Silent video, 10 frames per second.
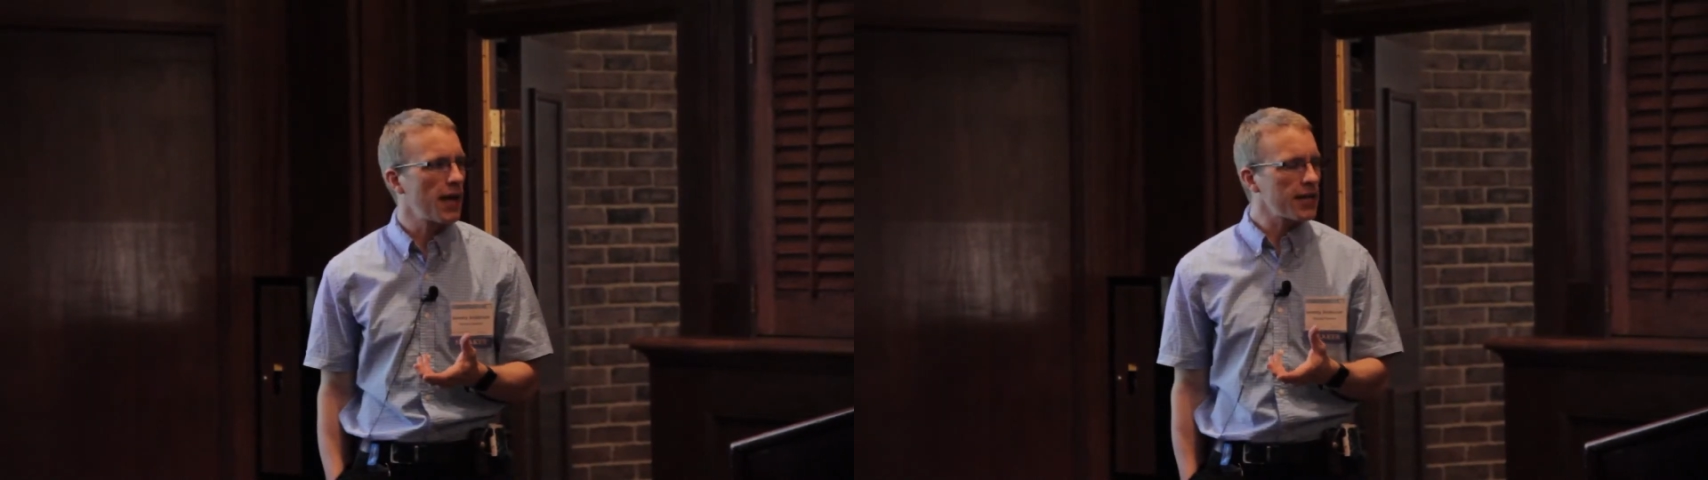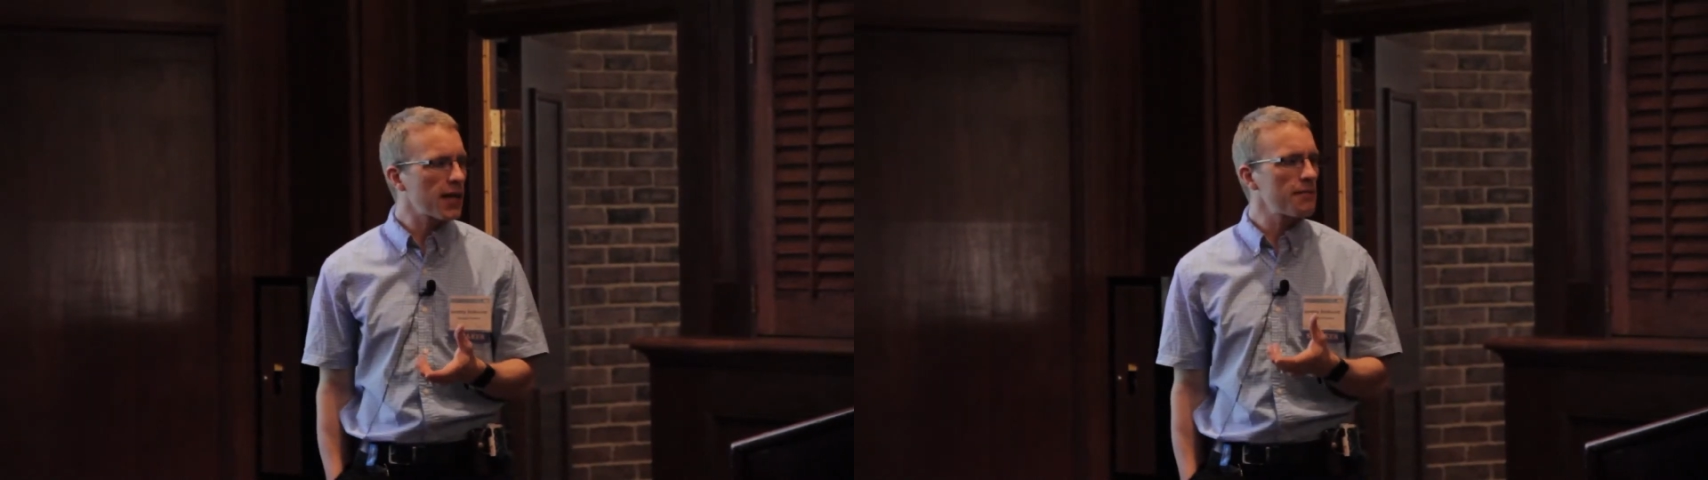
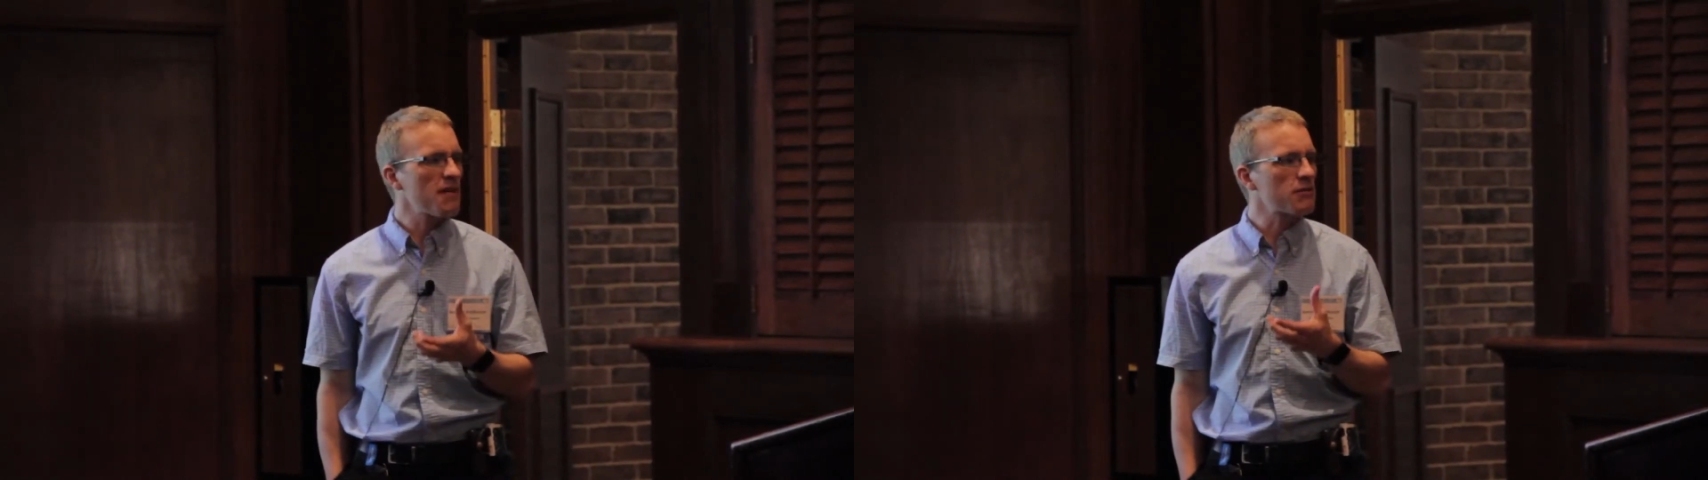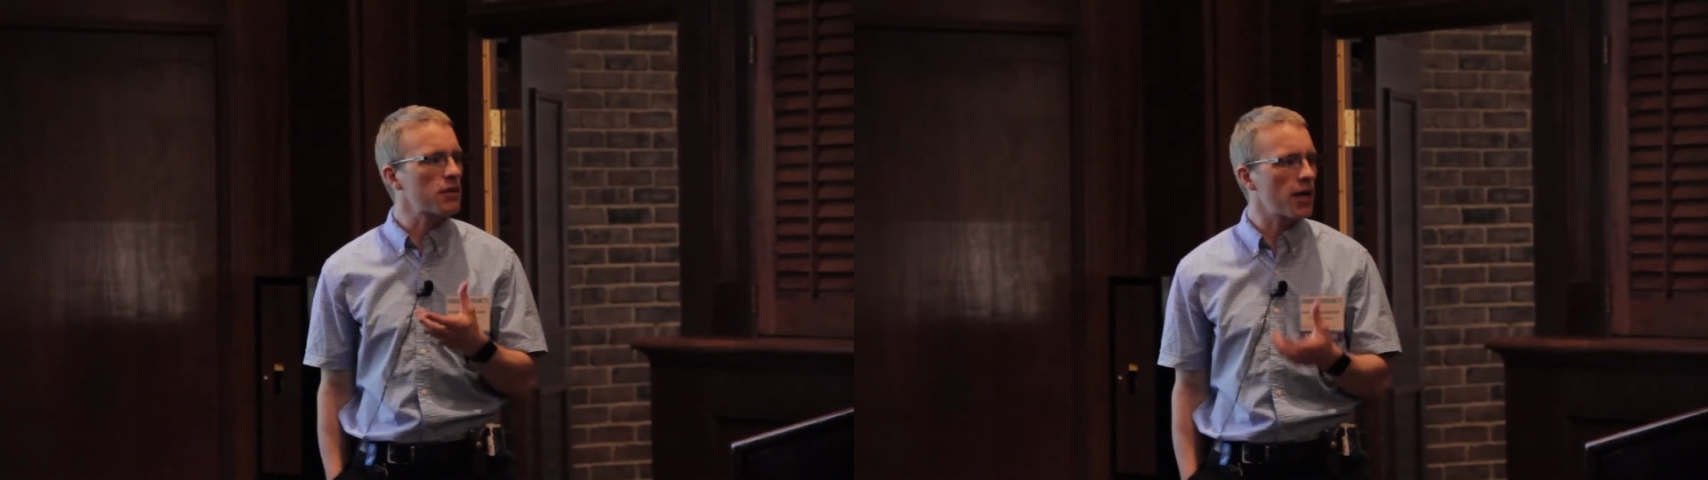Anytime they
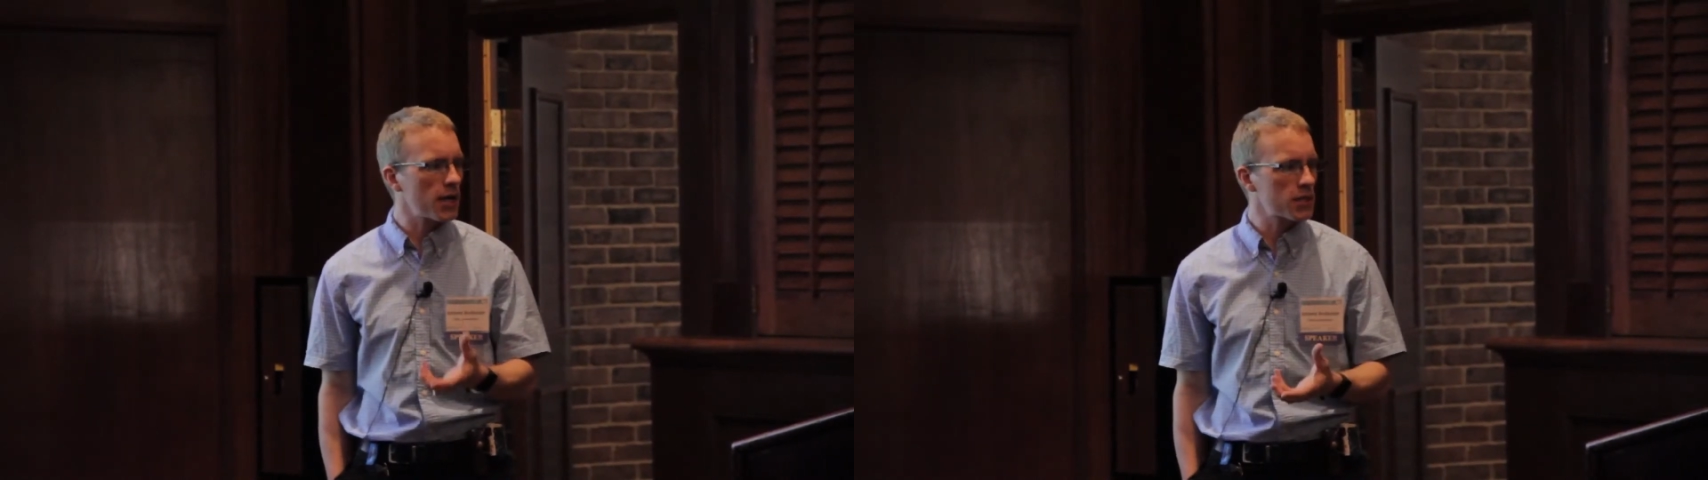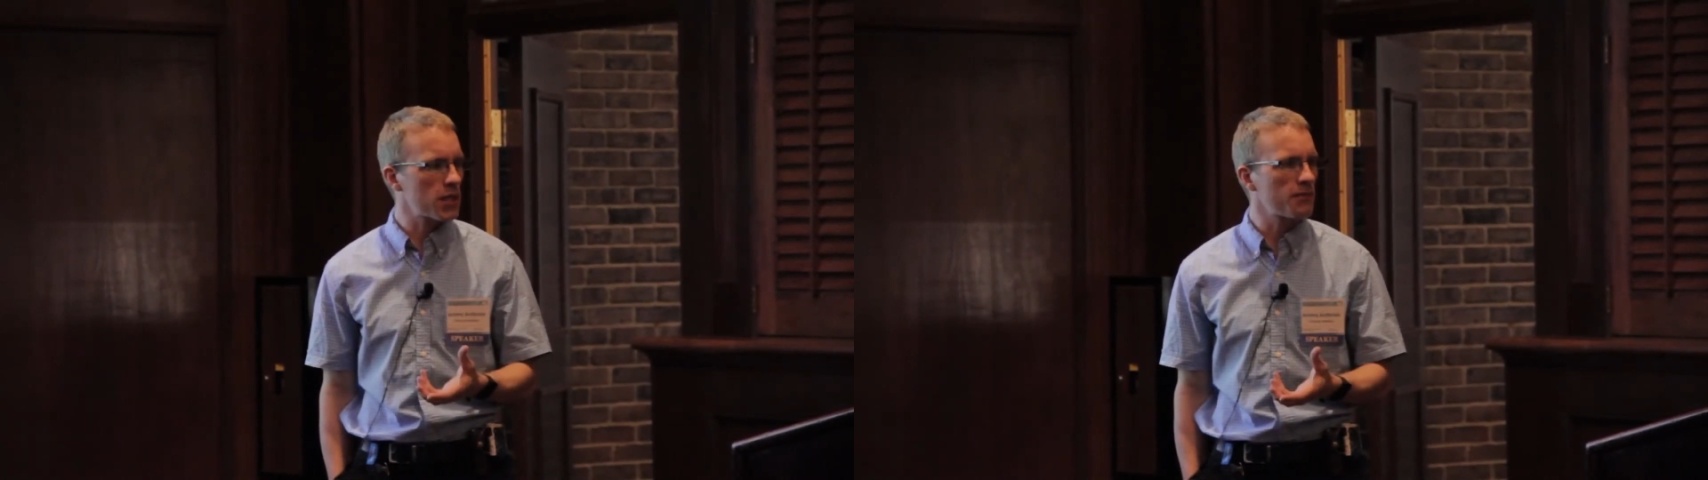have to
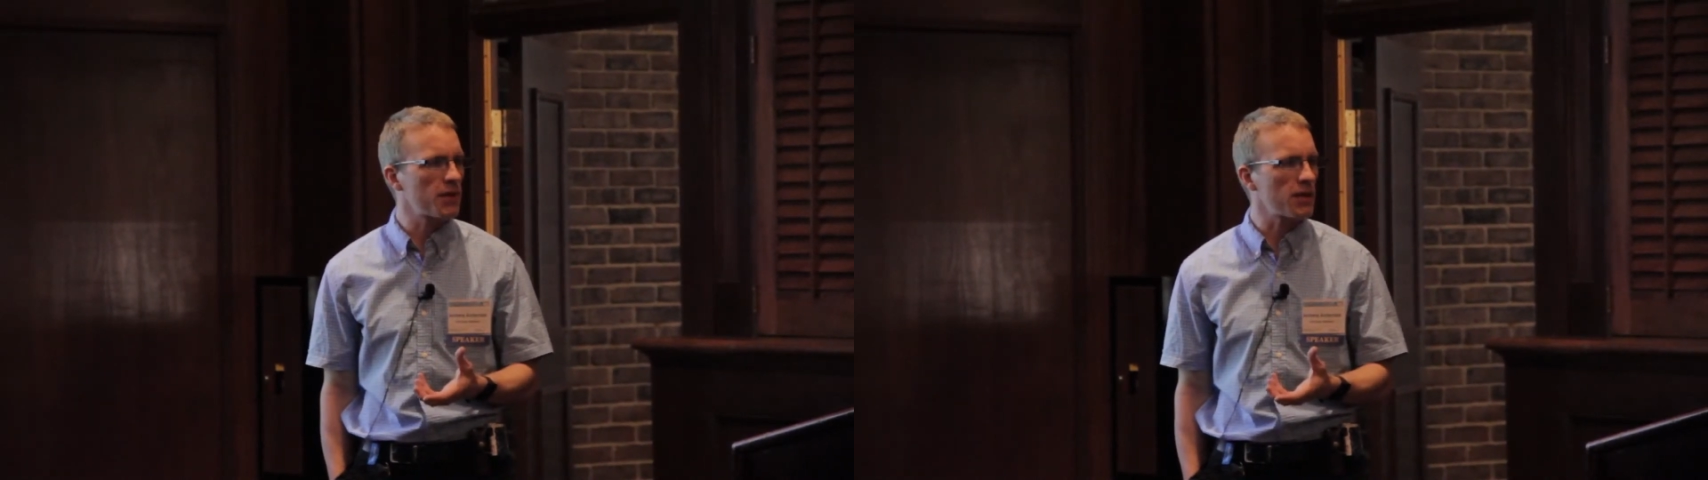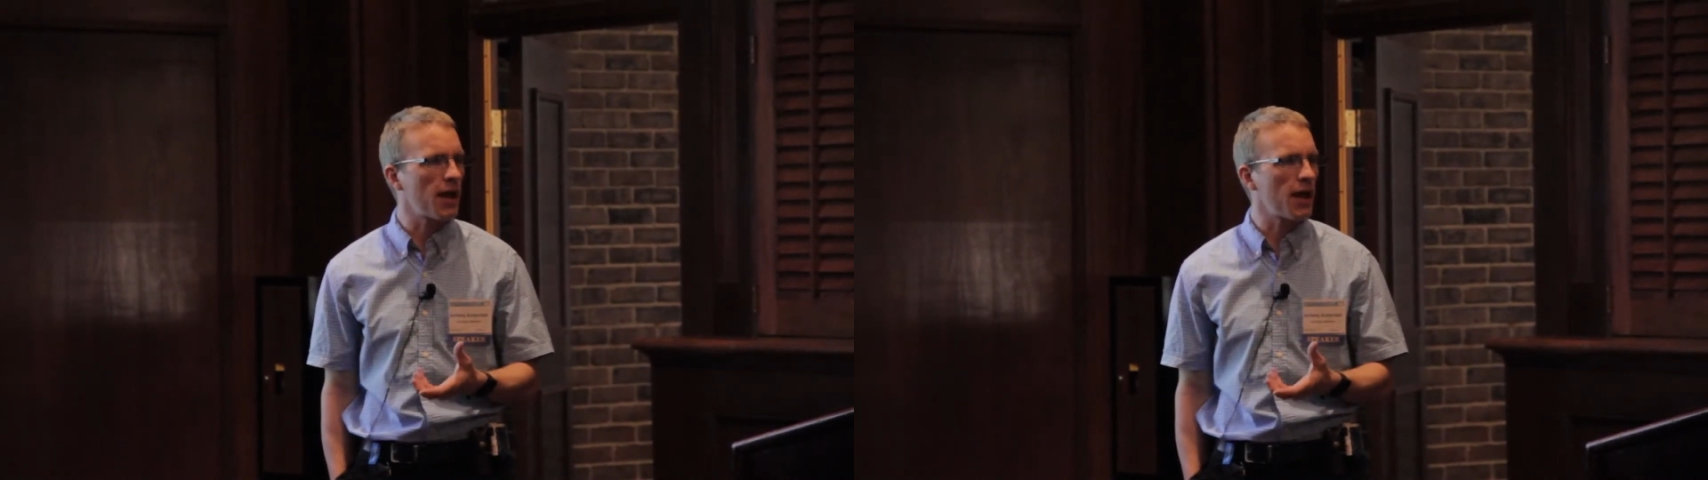touch something,